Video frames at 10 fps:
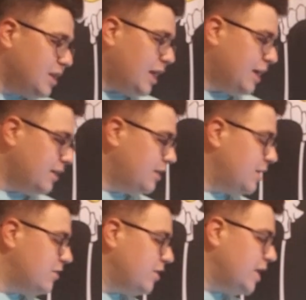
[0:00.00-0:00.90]

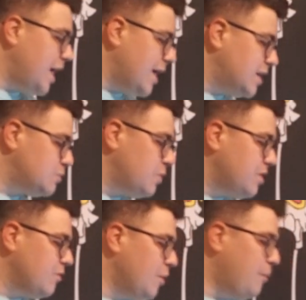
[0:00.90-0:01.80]
literally, I guess one
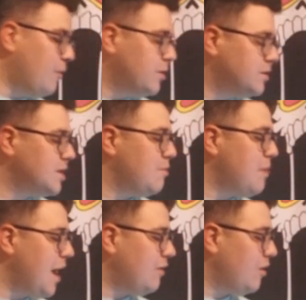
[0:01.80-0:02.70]
of the reporters in the
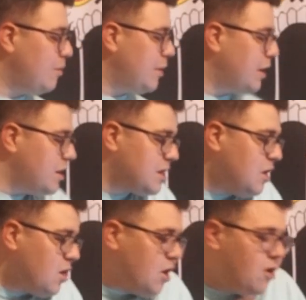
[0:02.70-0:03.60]
background being like,
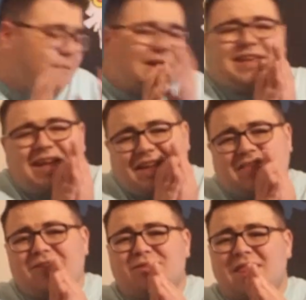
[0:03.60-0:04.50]
oh my god,
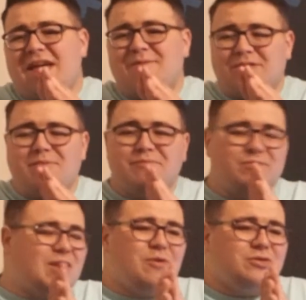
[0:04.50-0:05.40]

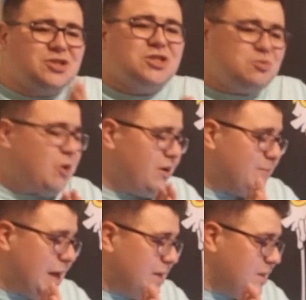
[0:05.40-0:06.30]
she's wearing
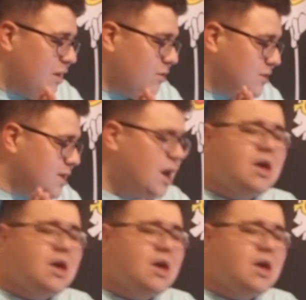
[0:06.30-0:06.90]
my clothes.